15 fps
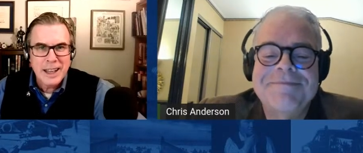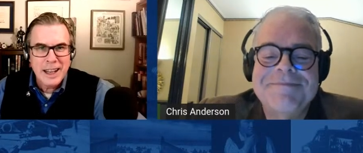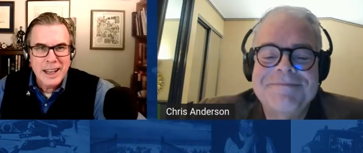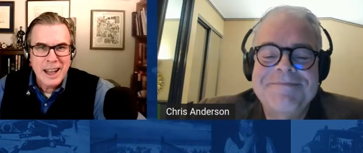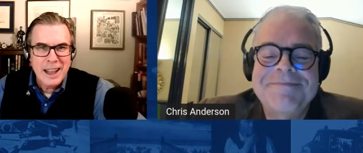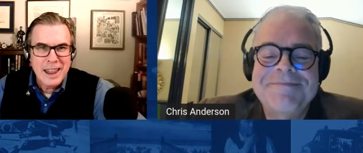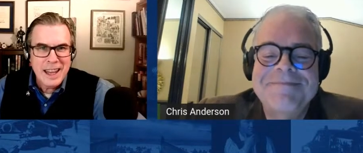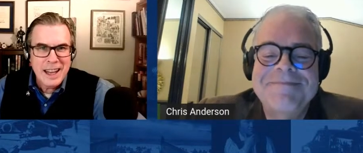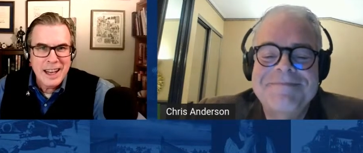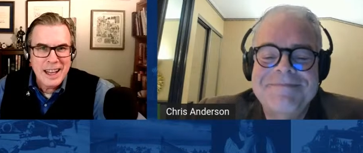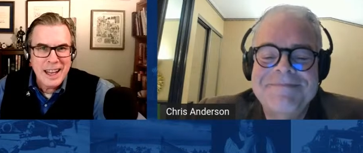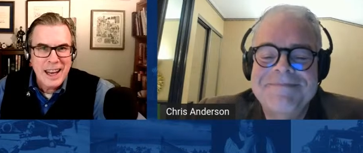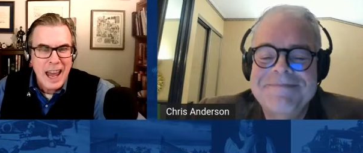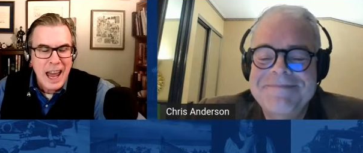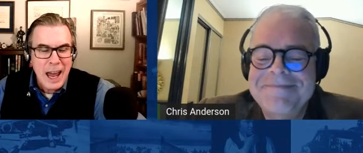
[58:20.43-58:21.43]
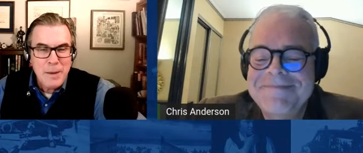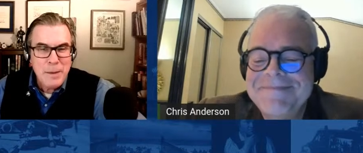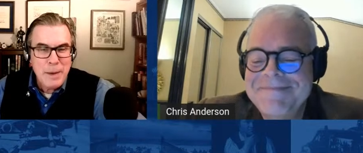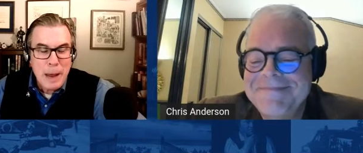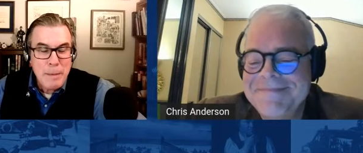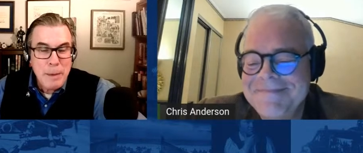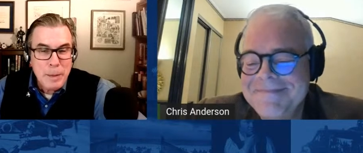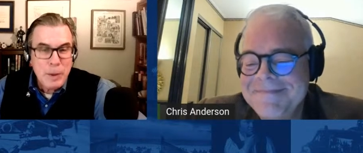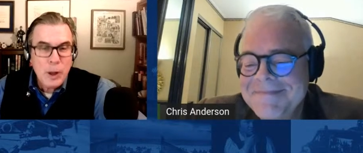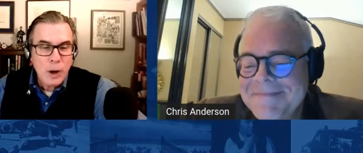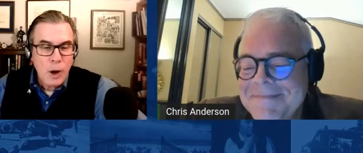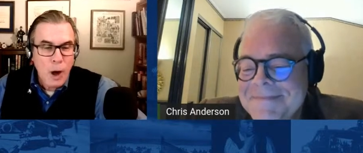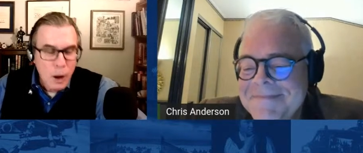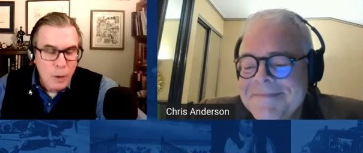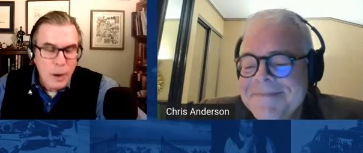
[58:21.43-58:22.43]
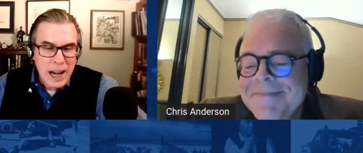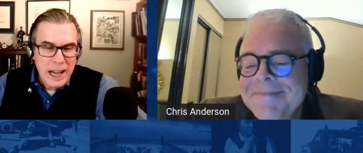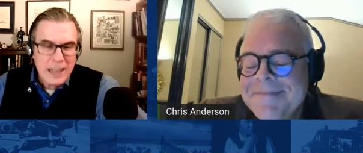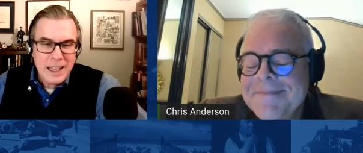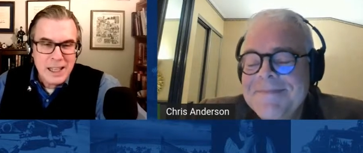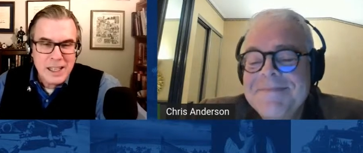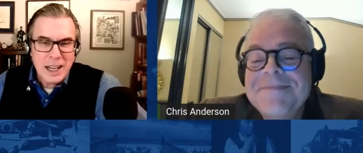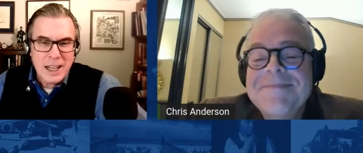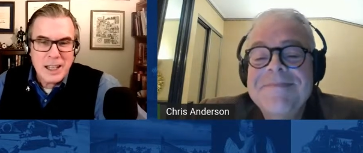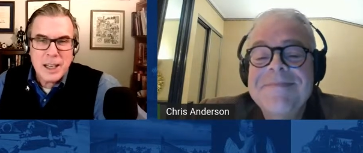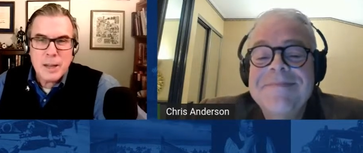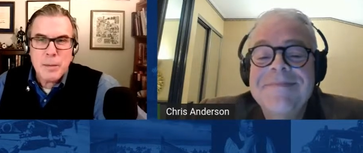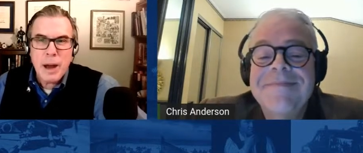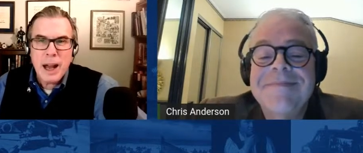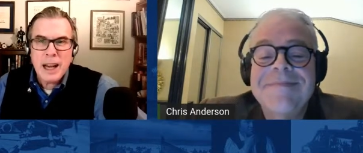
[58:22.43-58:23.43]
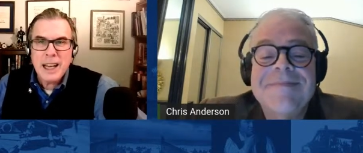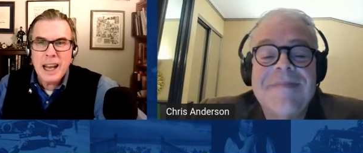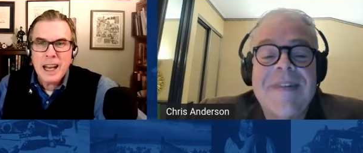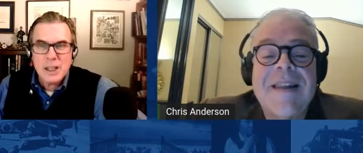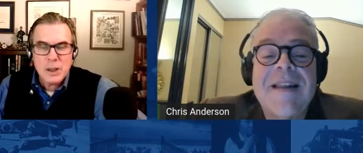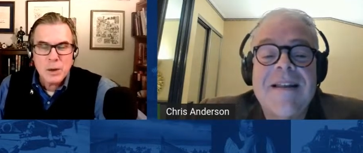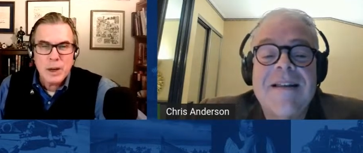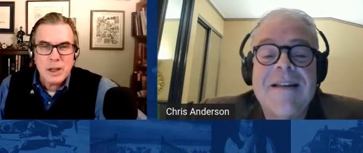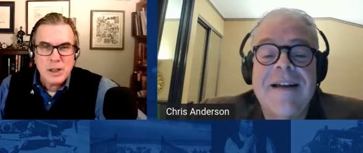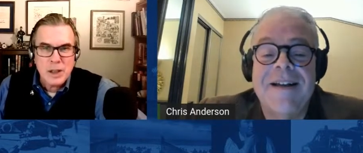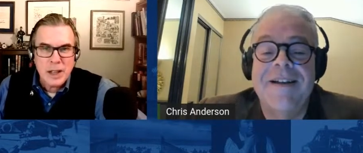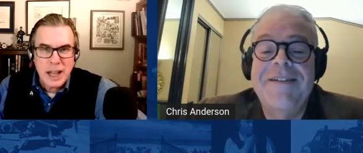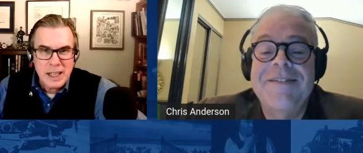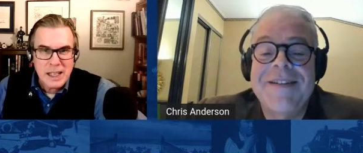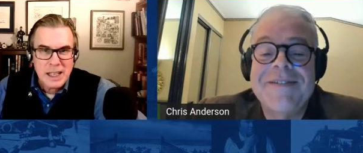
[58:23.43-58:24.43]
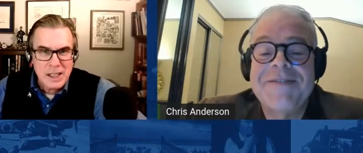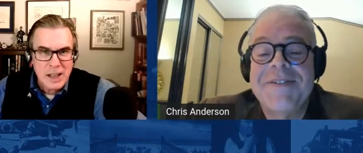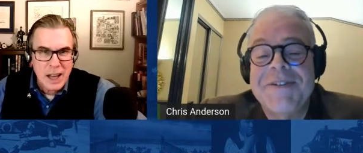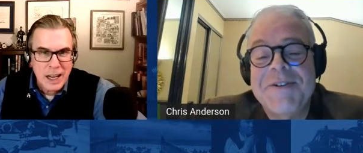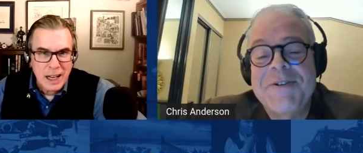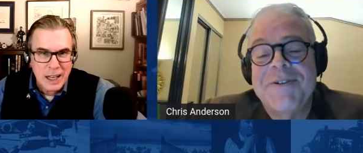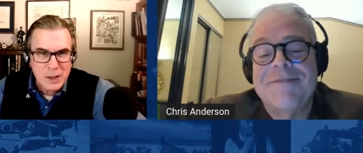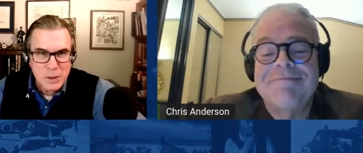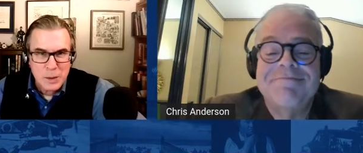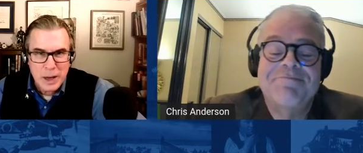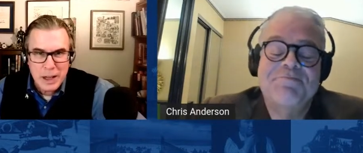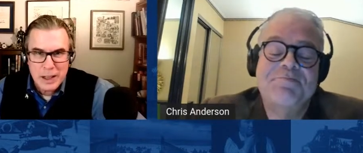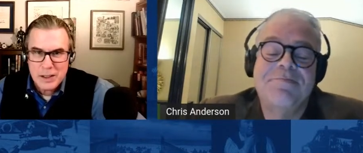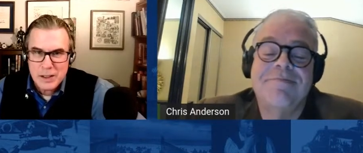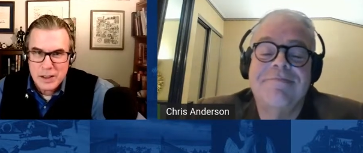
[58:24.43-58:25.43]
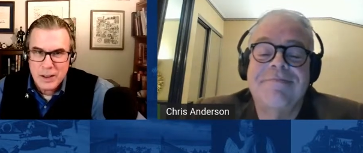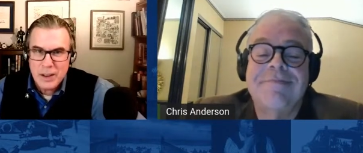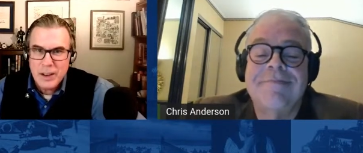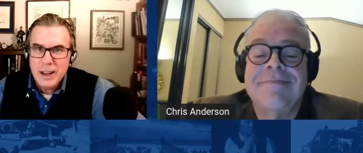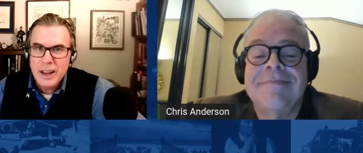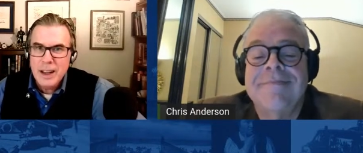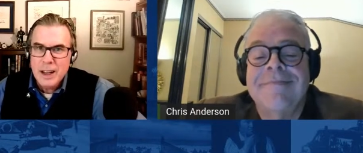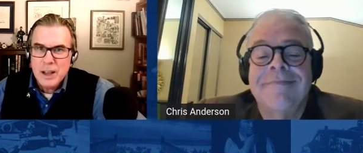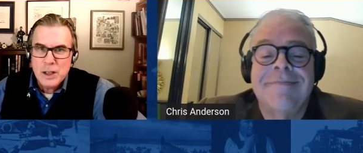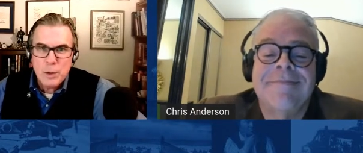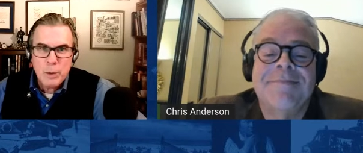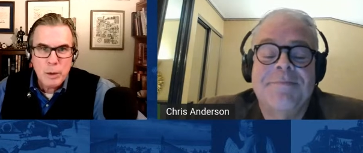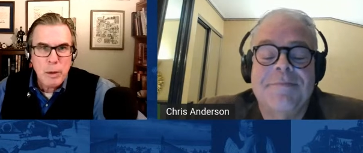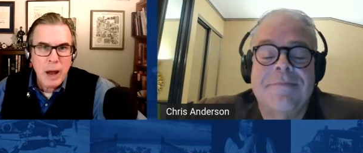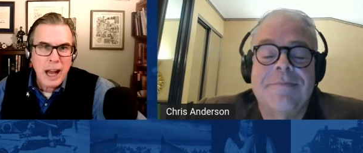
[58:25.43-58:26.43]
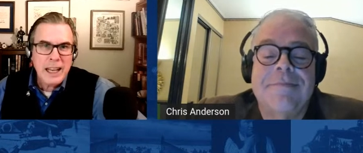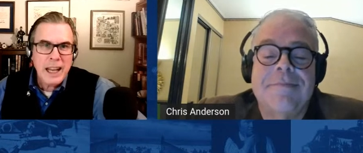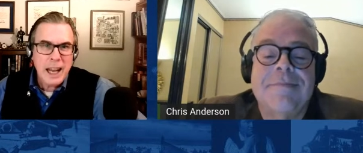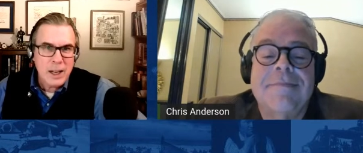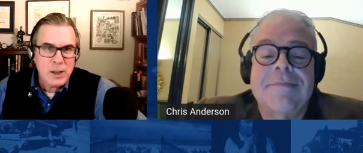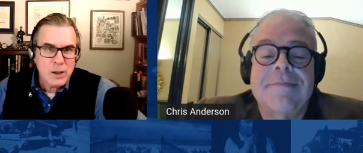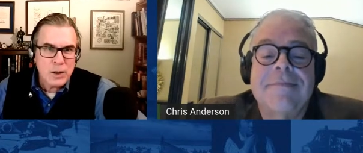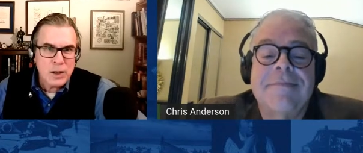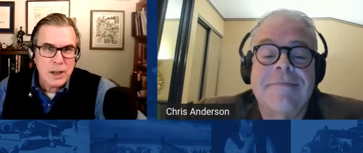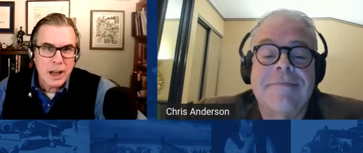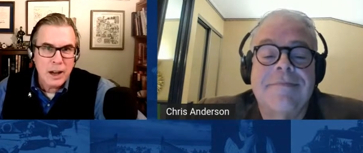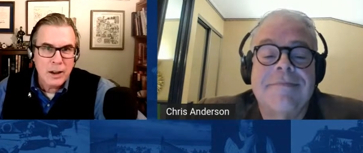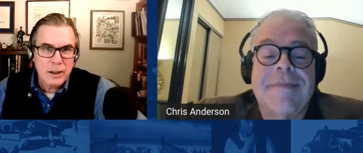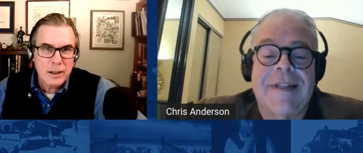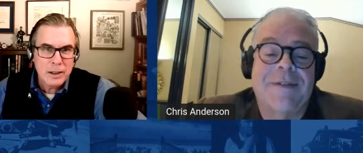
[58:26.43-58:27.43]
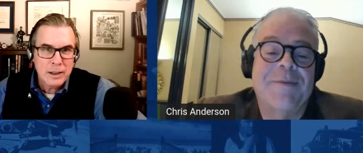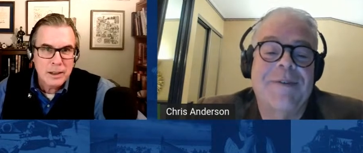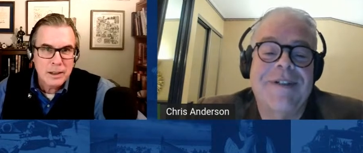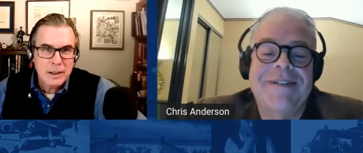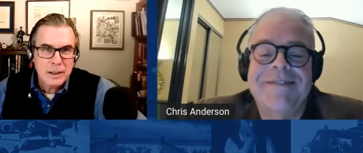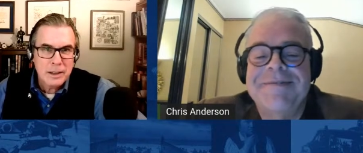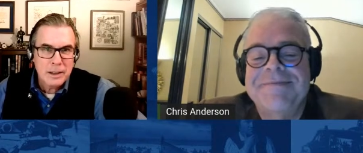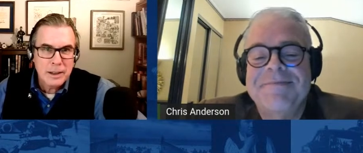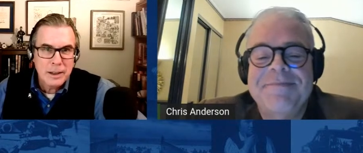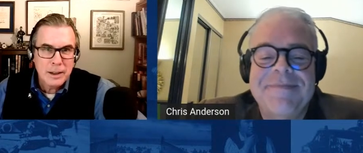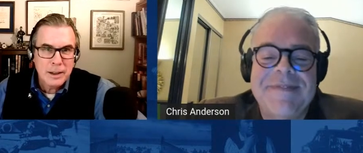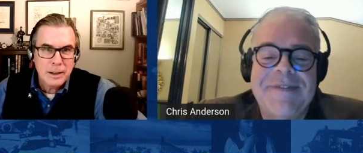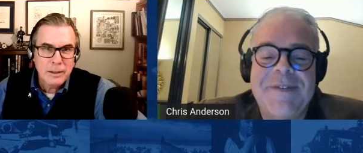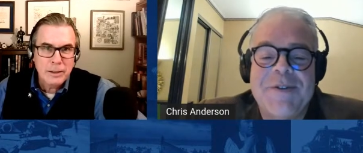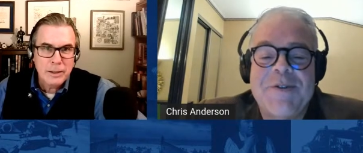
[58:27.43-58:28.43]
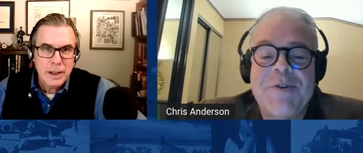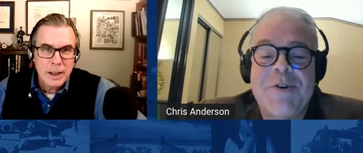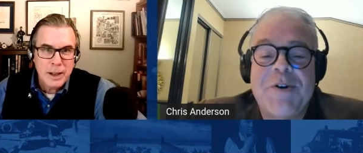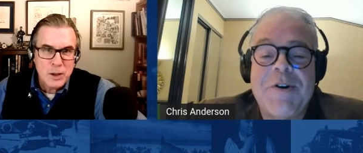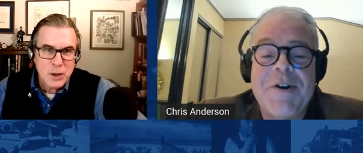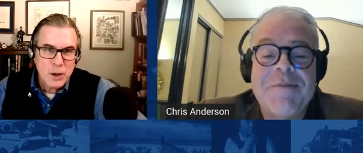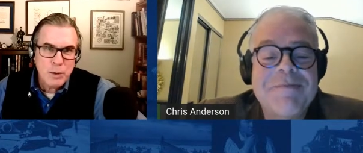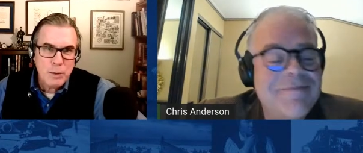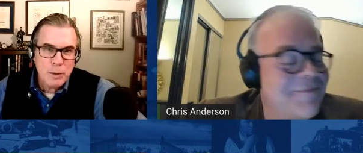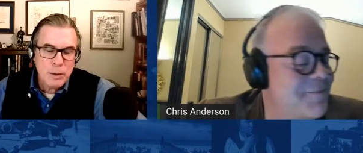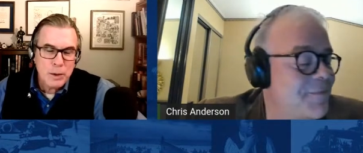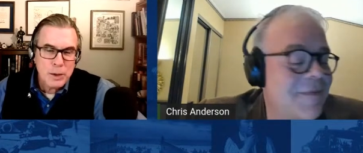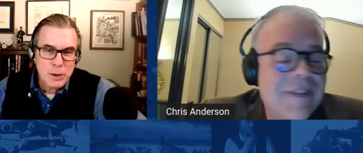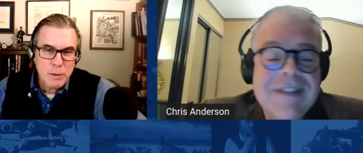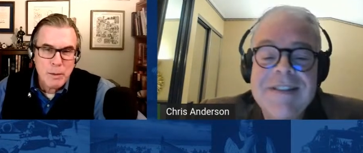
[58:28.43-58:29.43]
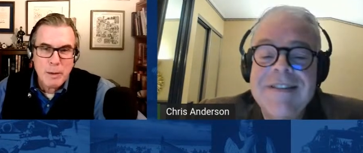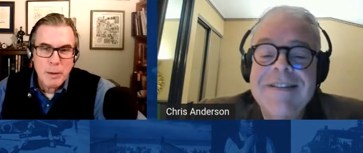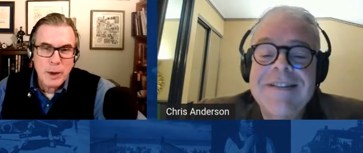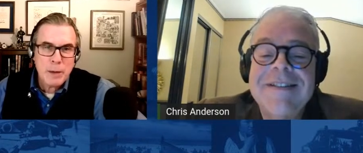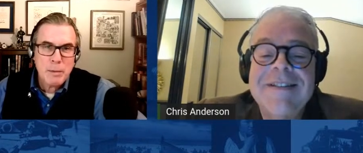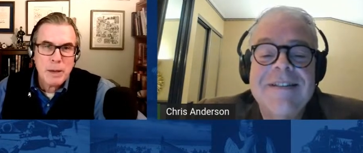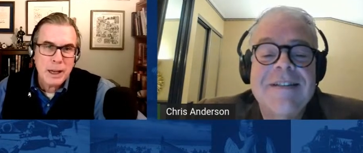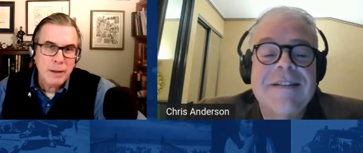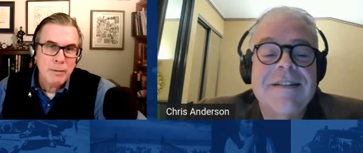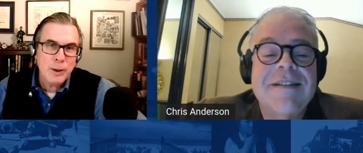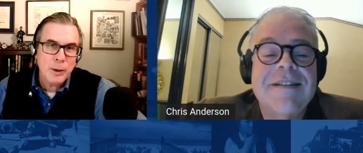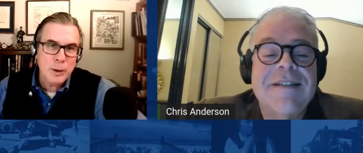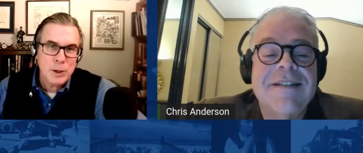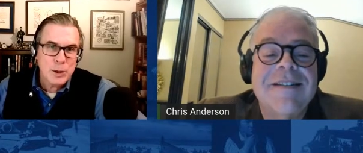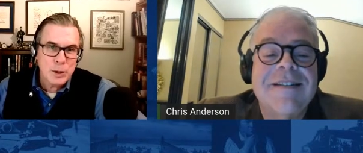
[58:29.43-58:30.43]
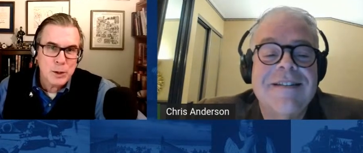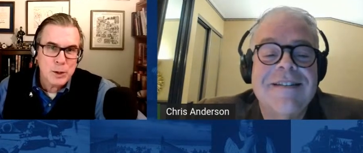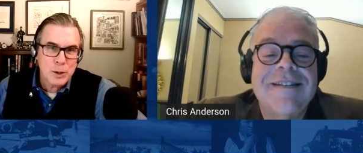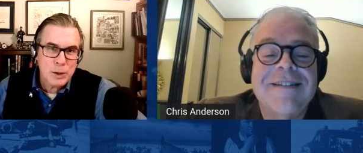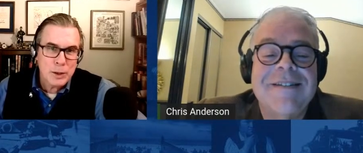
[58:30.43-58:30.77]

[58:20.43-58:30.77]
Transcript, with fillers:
Speaker 1: think and and people are already listening to the podcast, Chris. So that's exciting that's really cool. as well. So so we're podcasters now. Wow. so soon, soon maybe we can be influencers.